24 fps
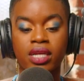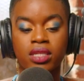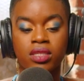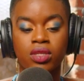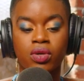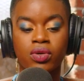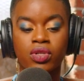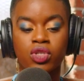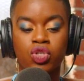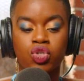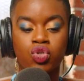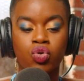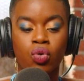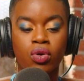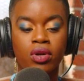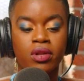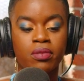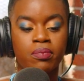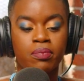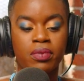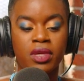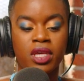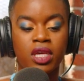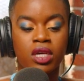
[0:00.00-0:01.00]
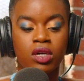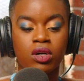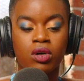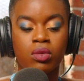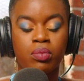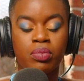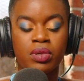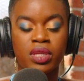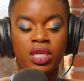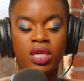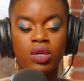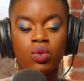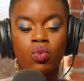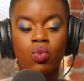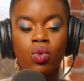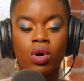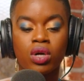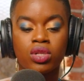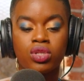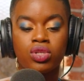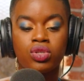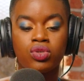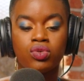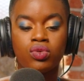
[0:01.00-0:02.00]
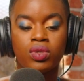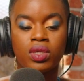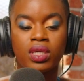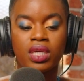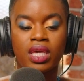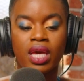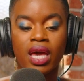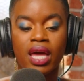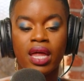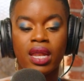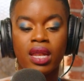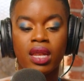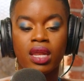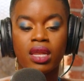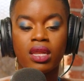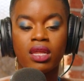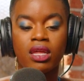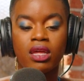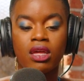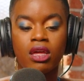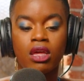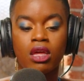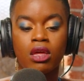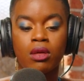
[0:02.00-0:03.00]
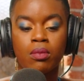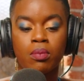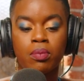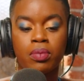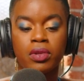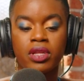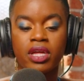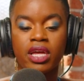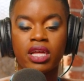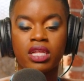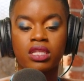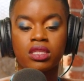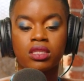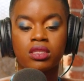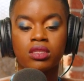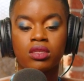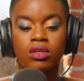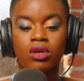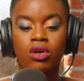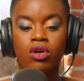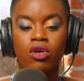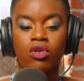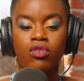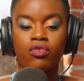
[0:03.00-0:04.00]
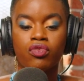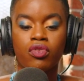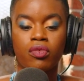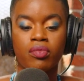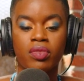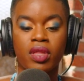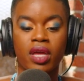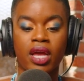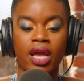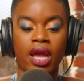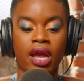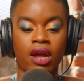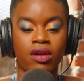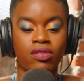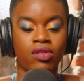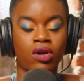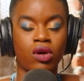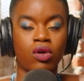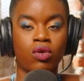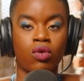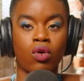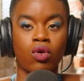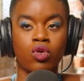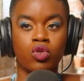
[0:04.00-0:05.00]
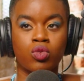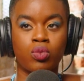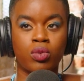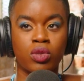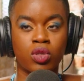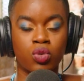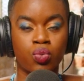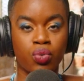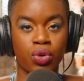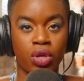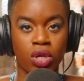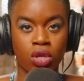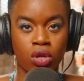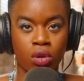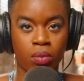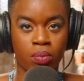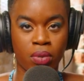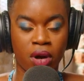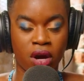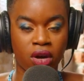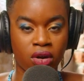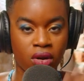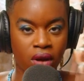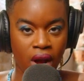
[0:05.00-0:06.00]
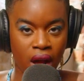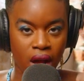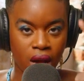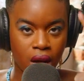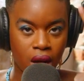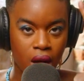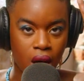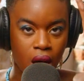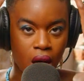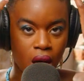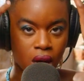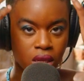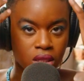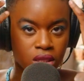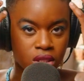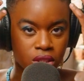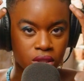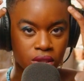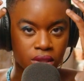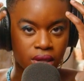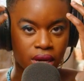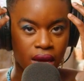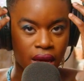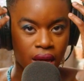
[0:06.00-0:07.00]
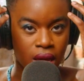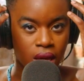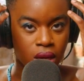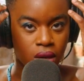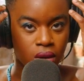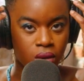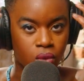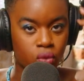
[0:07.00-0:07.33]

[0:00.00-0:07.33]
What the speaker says: So it's Jordan Peele, but he wants you to get implants from the hair that grows between your butt crack onto your head.